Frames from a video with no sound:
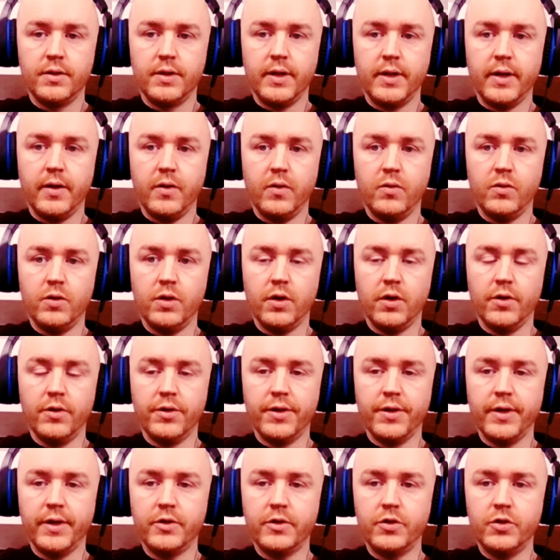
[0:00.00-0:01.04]
Now, the other
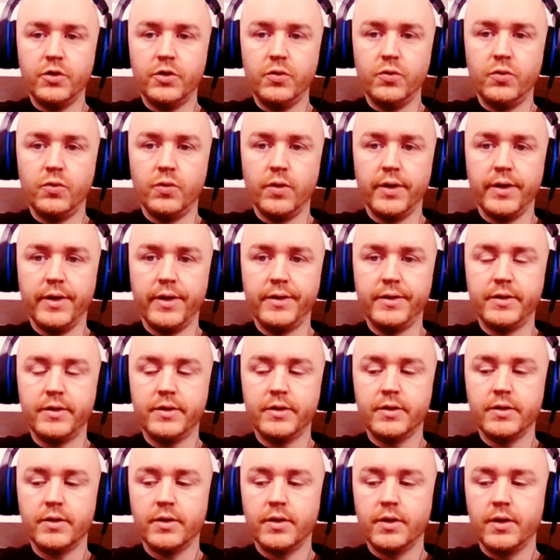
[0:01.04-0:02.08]
thing too
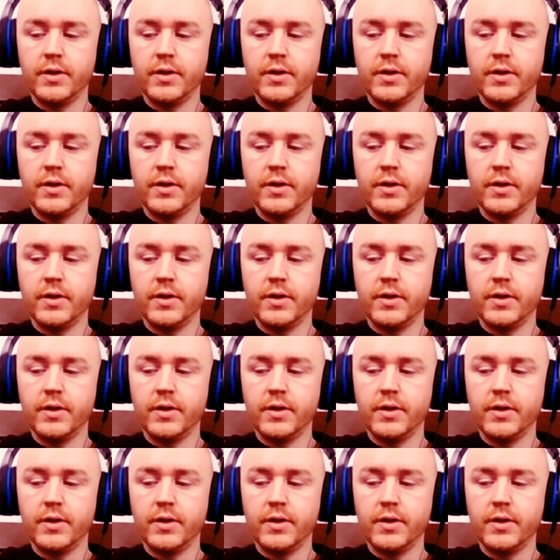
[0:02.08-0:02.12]
is